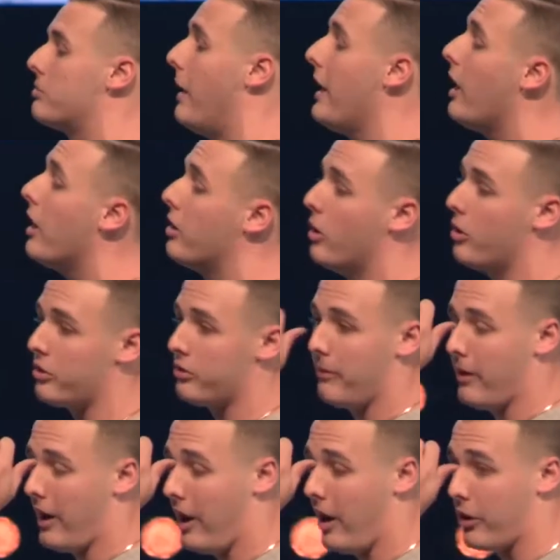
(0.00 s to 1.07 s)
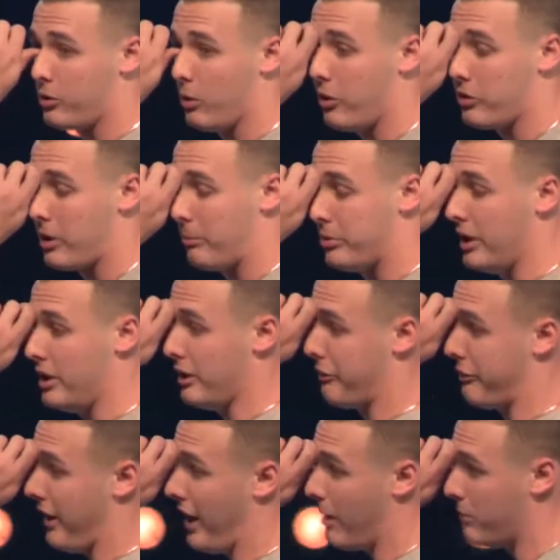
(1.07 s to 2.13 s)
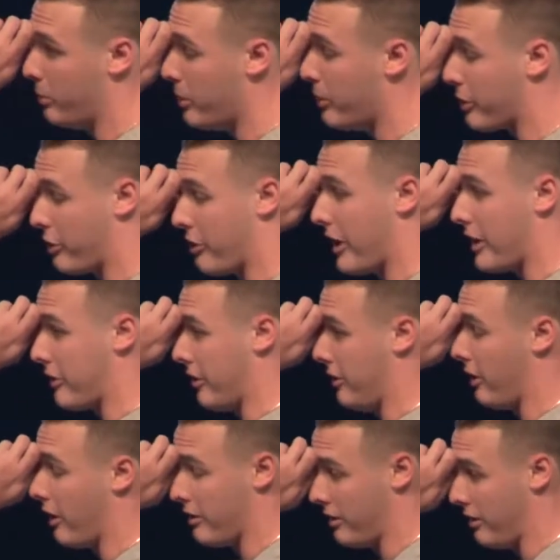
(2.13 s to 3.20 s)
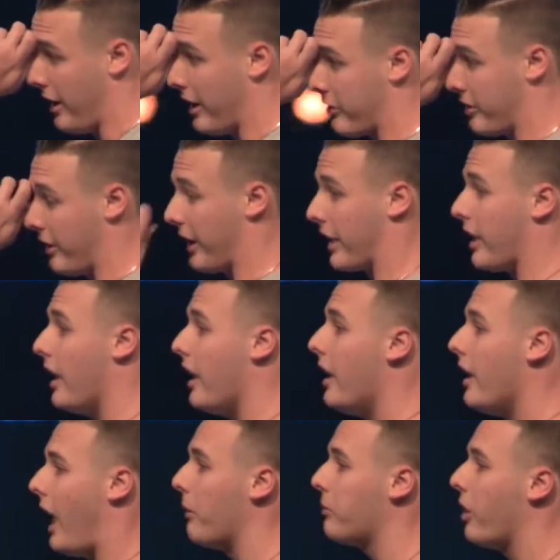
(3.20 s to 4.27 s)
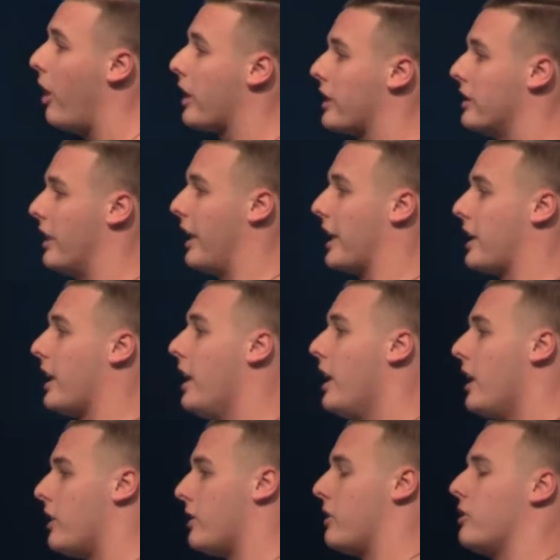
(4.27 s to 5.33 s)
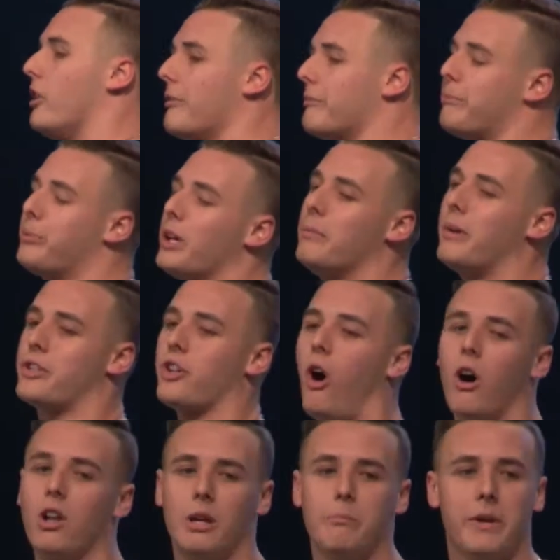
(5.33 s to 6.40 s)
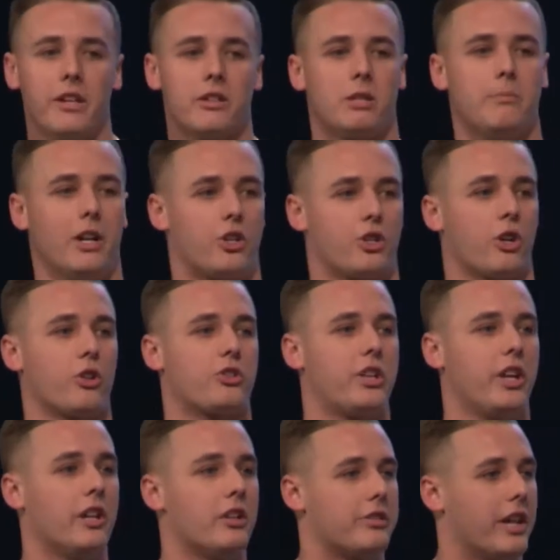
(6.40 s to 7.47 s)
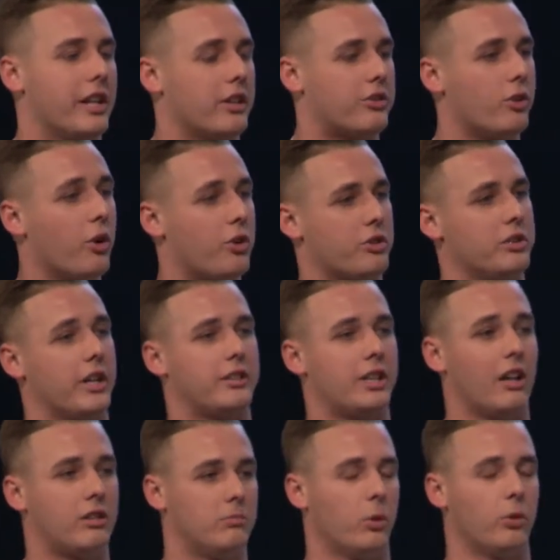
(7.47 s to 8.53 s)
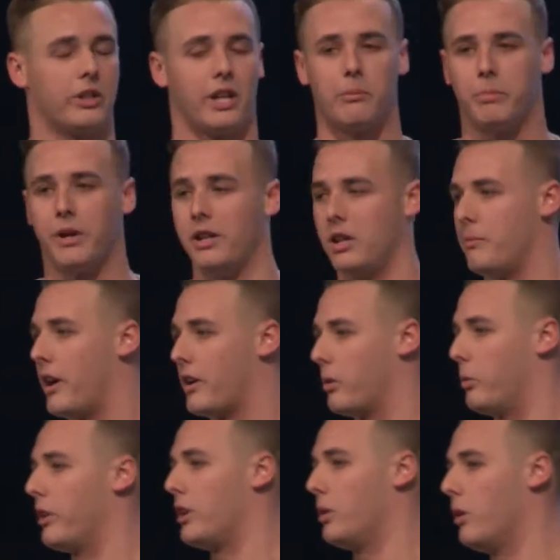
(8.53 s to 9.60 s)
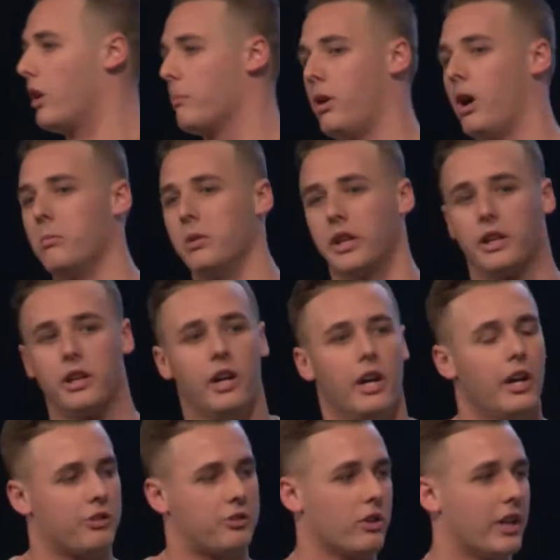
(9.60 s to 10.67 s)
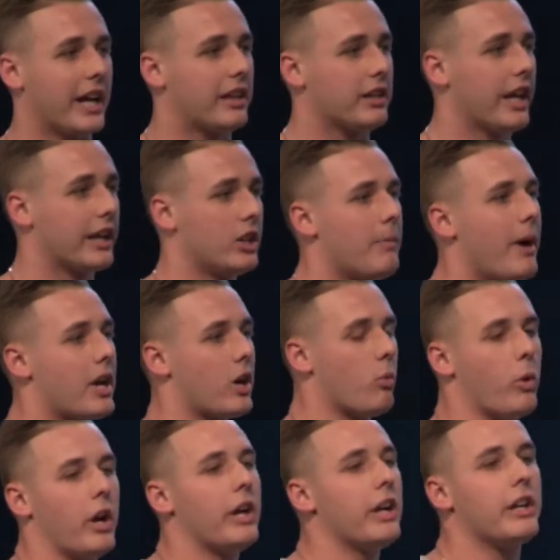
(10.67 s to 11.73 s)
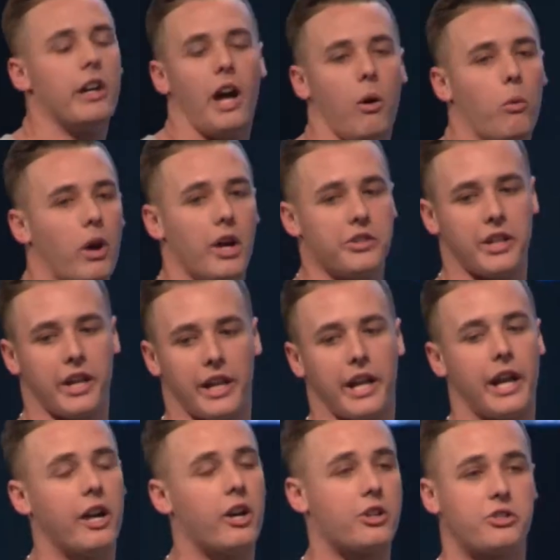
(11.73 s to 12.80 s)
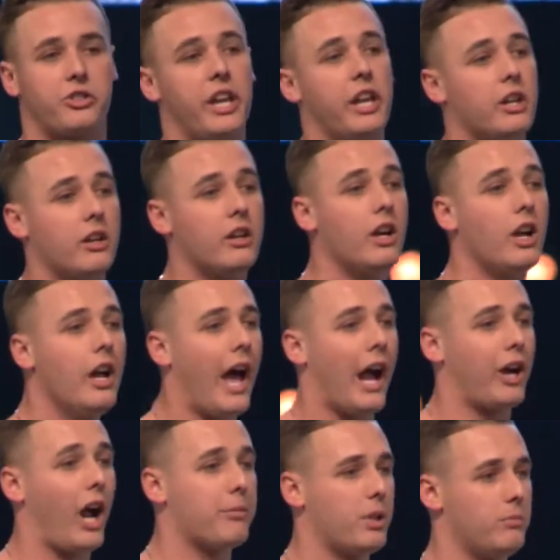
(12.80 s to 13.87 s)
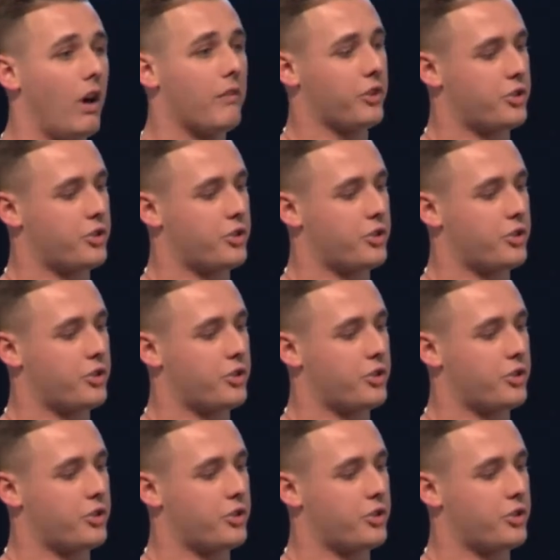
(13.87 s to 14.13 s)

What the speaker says: My household was completely fine, but we were crazy nonetheless. I'm talking pretty much all it means to be a church kid is that it's socially acceptable to get beaten no matter where you are in public. So no matter where I was, like at Harris Teeter, I grabbed something off the